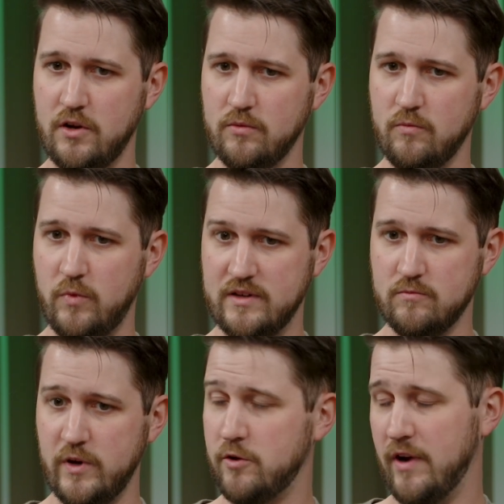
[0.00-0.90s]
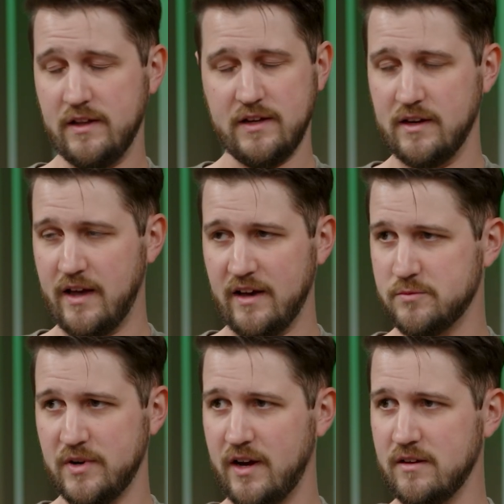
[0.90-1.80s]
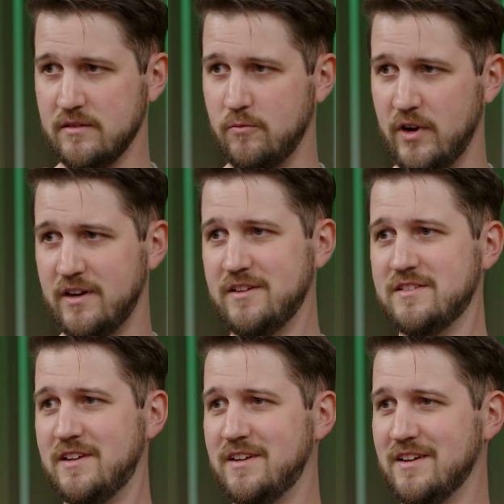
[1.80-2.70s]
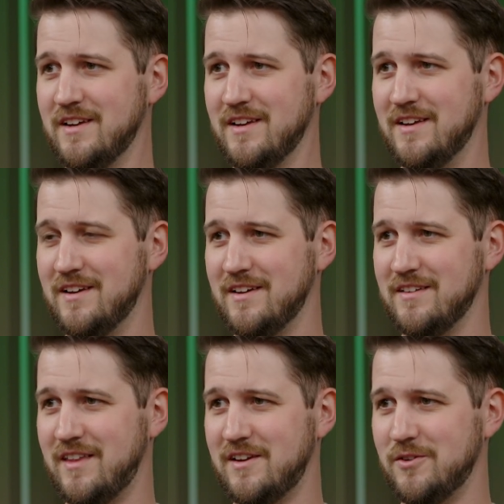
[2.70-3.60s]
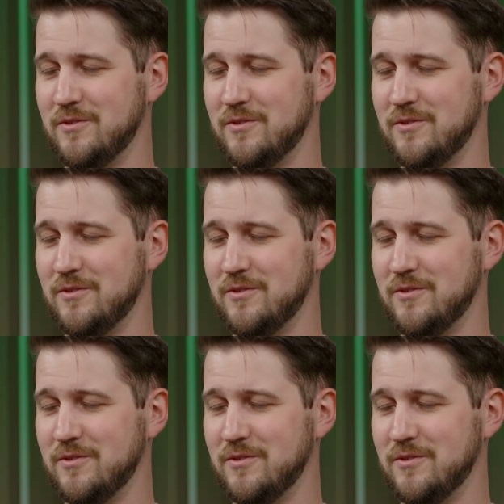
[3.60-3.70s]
We greatly expedite what it is that they do.